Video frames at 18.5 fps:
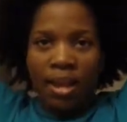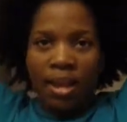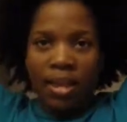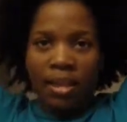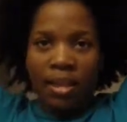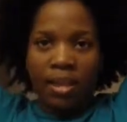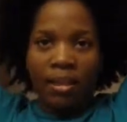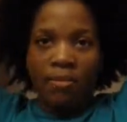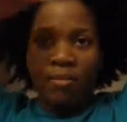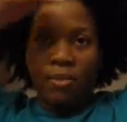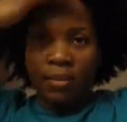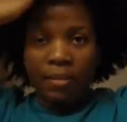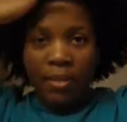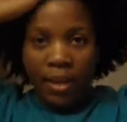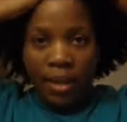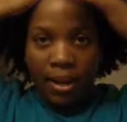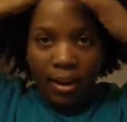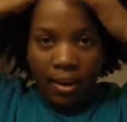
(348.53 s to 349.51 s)
And then
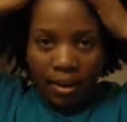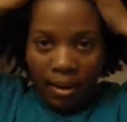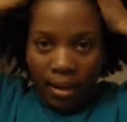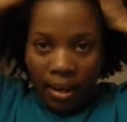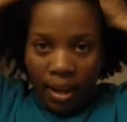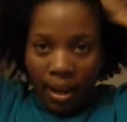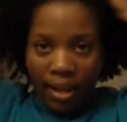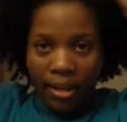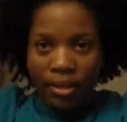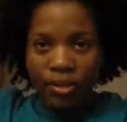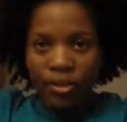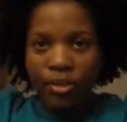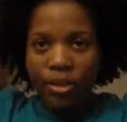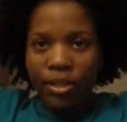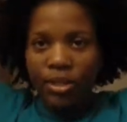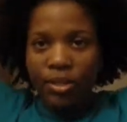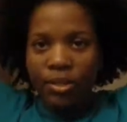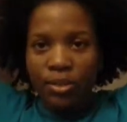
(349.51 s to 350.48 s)
from there, I
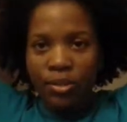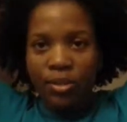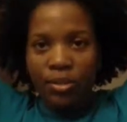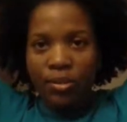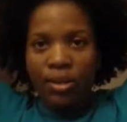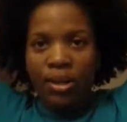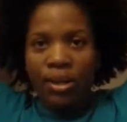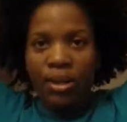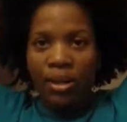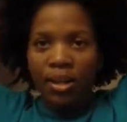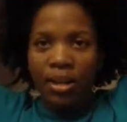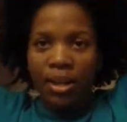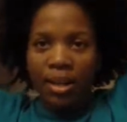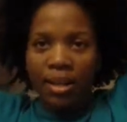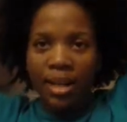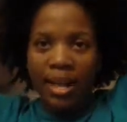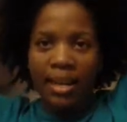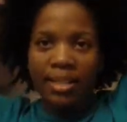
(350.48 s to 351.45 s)
usually do
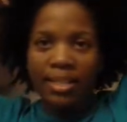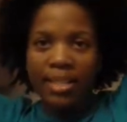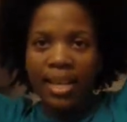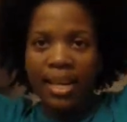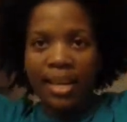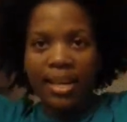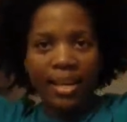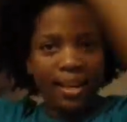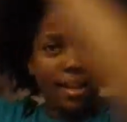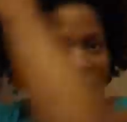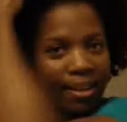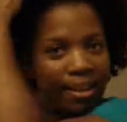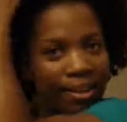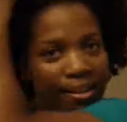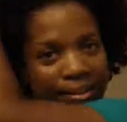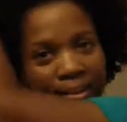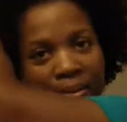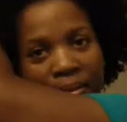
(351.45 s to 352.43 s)
a lot of
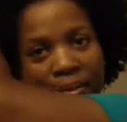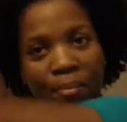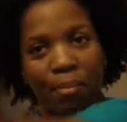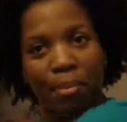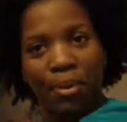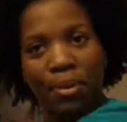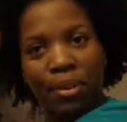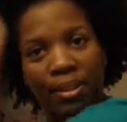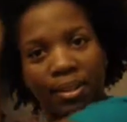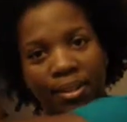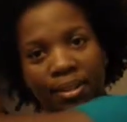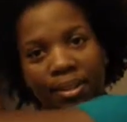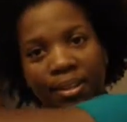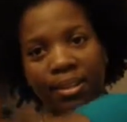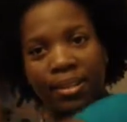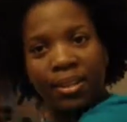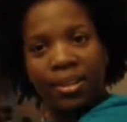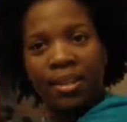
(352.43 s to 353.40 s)
tugging,
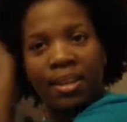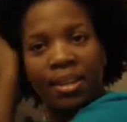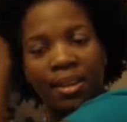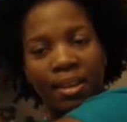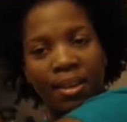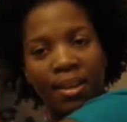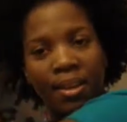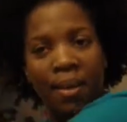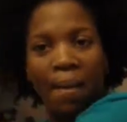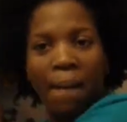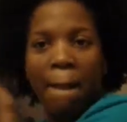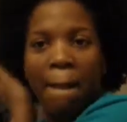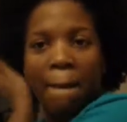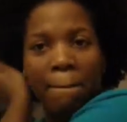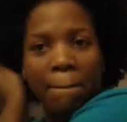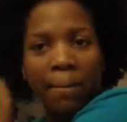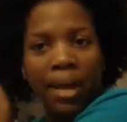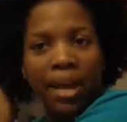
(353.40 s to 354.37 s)
pulling.
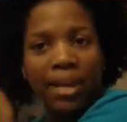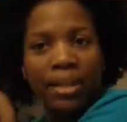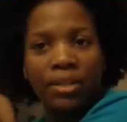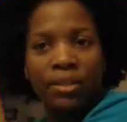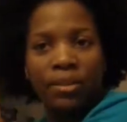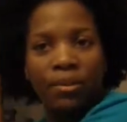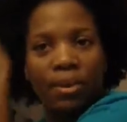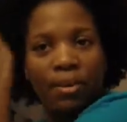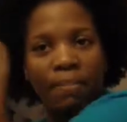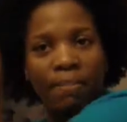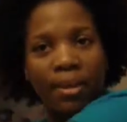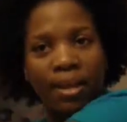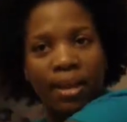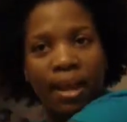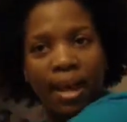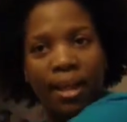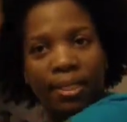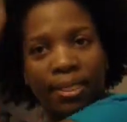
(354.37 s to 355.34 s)
I do
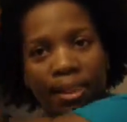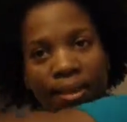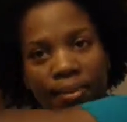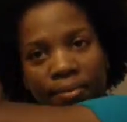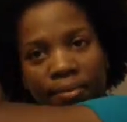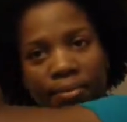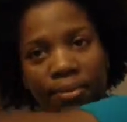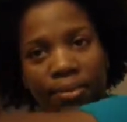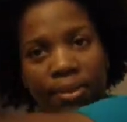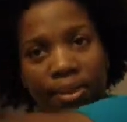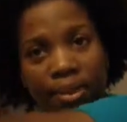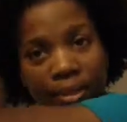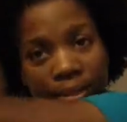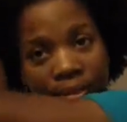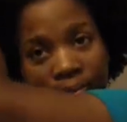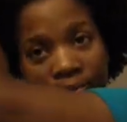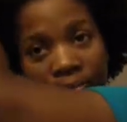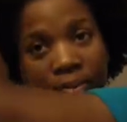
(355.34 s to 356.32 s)
admit I love
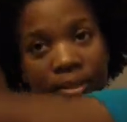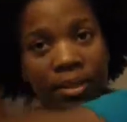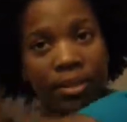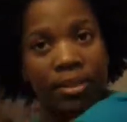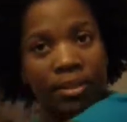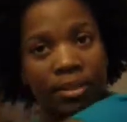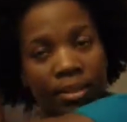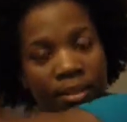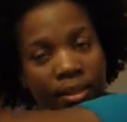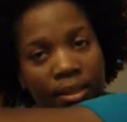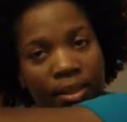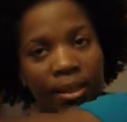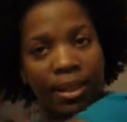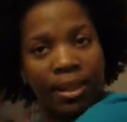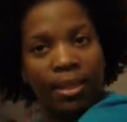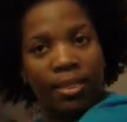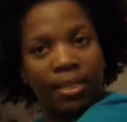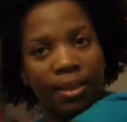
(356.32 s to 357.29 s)
the
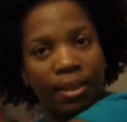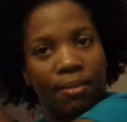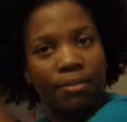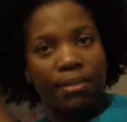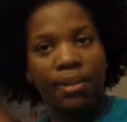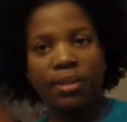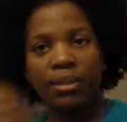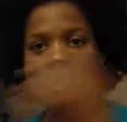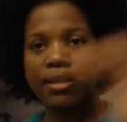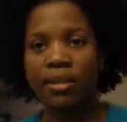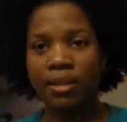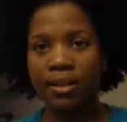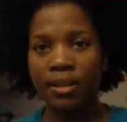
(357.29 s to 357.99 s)
length of it,